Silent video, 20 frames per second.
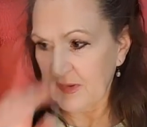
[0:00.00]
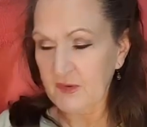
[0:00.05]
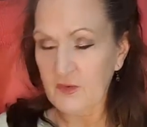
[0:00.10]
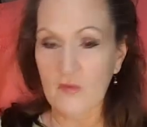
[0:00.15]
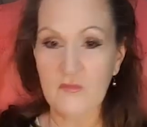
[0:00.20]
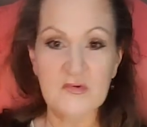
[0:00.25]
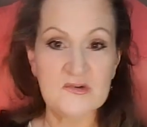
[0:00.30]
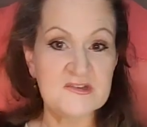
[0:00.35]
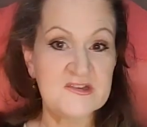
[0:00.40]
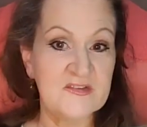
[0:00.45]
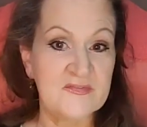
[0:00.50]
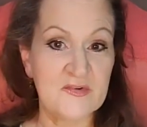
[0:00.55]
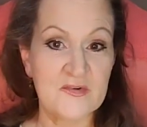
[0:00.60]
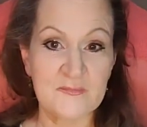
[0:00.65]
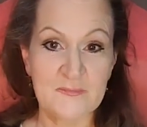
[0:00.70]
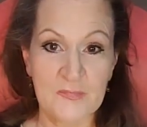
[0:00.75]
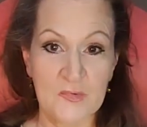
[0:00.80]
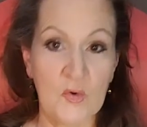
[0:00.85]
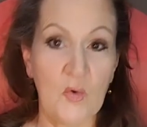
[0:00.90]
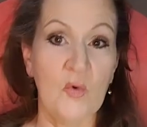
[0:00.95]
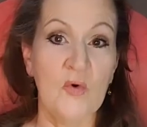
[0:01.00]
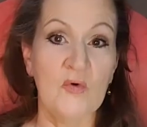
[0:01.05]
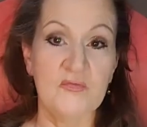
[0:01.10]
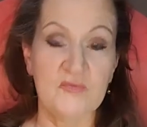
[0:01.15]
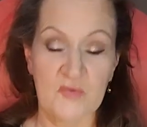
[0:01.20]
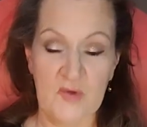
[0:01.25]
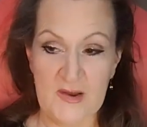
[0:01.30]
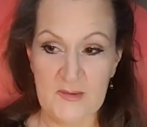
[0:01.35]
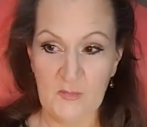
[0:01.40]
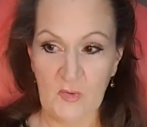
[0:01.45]
went over different goal
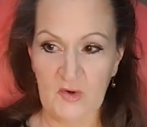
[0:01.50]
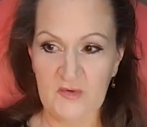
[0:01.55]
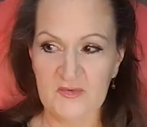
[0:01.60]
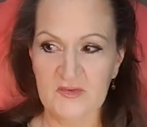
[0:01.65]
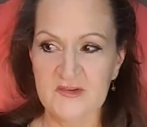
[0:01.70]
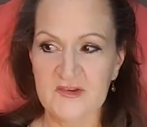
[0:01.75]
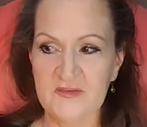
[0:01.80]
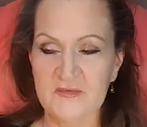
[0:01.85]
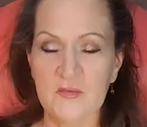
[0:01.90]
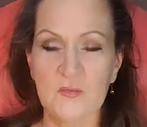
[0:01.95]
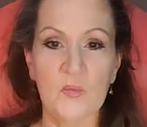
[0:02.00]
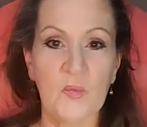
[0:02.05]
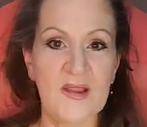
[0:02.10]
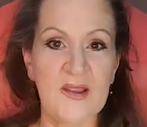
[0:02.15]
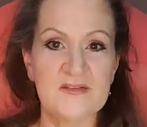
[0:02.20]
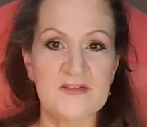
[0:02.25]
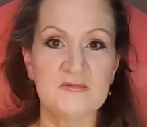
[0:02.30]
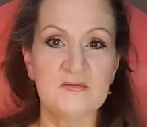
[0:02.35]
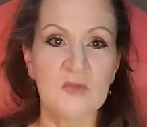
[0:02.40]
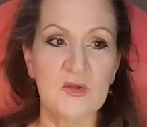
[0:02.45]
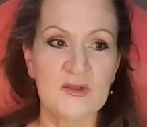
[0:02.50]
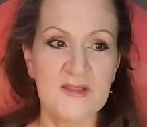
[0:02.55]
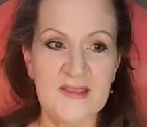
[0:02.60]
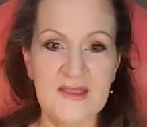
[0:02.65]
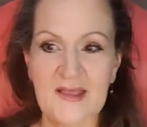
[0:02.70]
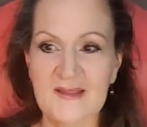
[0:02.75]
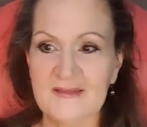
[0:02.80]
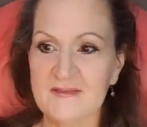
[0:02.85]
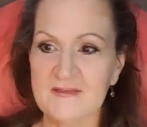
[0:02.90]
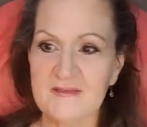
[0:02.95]
frameworks and different ways of
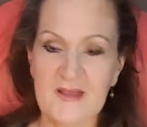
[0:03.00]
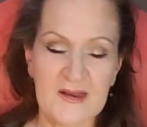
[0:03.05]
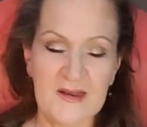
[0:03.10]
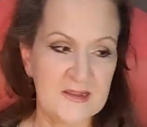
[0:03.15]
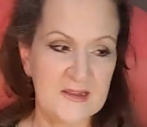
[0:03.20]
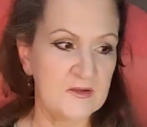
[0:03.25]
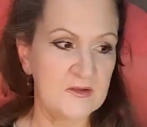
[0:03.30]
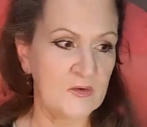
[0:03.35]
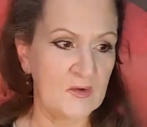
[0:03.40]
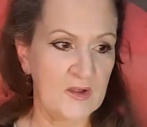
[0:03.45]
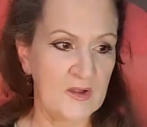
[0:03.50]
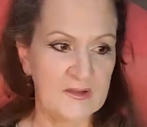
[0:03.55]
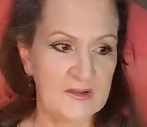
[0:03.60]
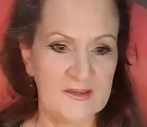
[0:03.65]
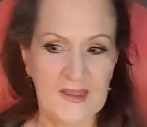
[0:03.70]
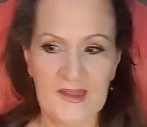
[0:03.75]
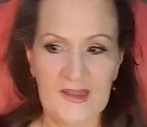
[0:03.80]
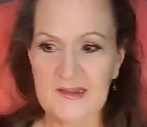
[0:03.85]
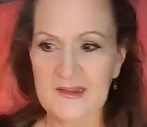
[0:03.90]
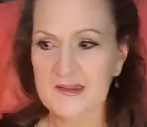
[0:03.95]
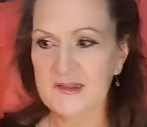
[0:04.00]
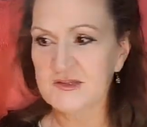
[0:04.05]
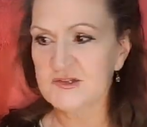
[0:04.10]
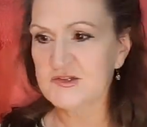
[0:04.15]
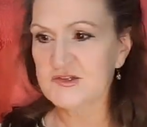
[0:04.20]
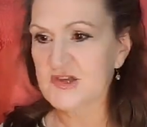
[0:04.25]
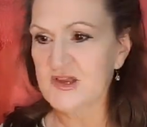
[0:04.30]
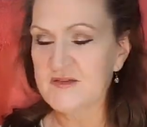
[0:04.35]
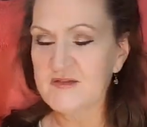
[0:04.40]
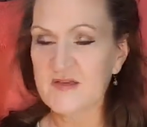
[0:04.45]
looking at setting, uh, getting,
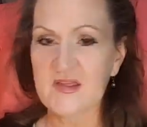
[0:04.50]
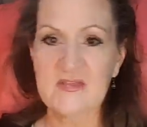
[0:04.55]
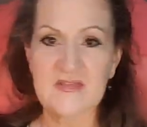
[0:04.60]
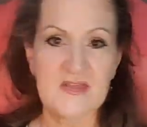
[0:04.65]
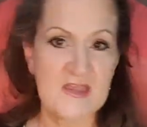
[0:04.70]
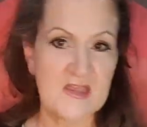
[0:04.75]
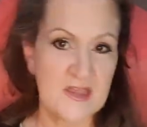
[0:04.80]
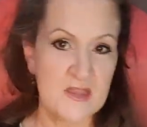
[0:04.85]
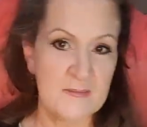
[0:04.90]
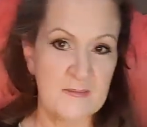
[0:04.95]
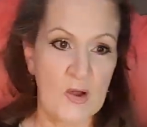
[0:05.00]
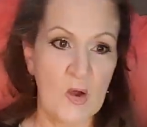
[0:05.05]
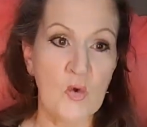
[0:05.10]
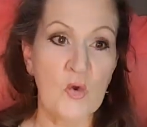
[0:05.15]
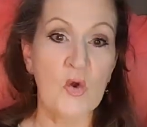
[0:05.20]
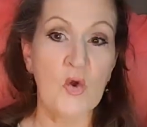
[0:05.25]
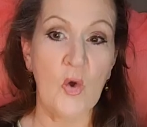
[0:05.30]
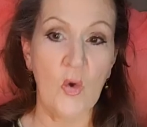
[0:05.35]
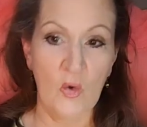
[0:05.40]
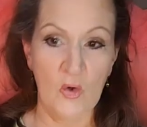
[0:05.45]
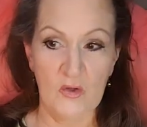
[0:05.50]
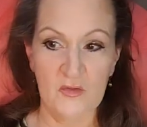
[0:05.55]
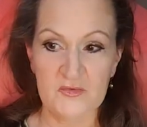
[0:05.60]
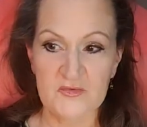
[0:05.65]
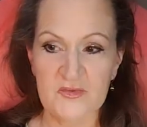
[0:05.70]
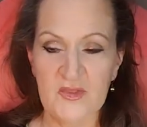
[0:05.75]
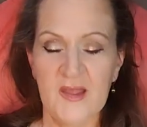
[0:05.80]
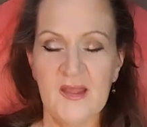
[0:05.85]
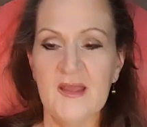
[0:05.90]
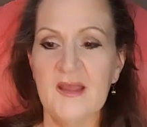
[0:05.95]
achieving, thinking about
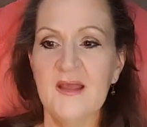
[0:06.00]
goals.